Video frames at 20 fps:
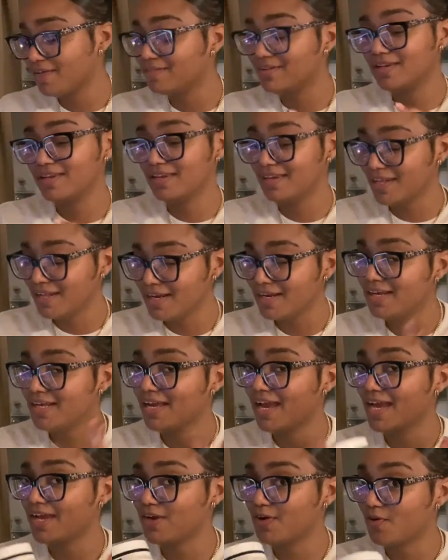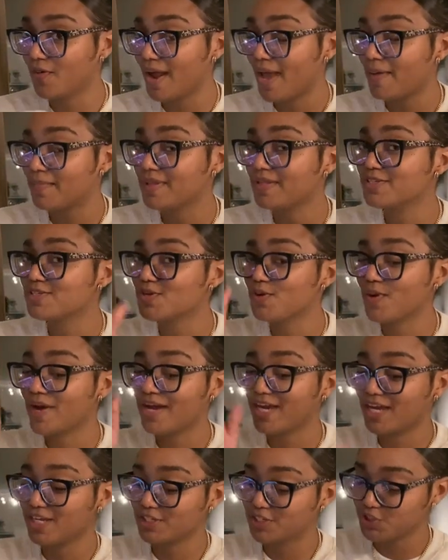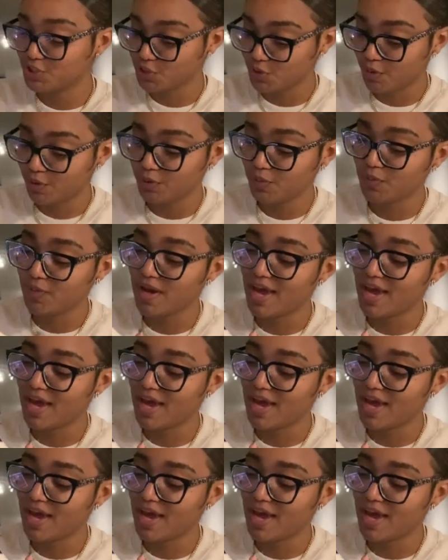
literally I grabbed it so I can show you.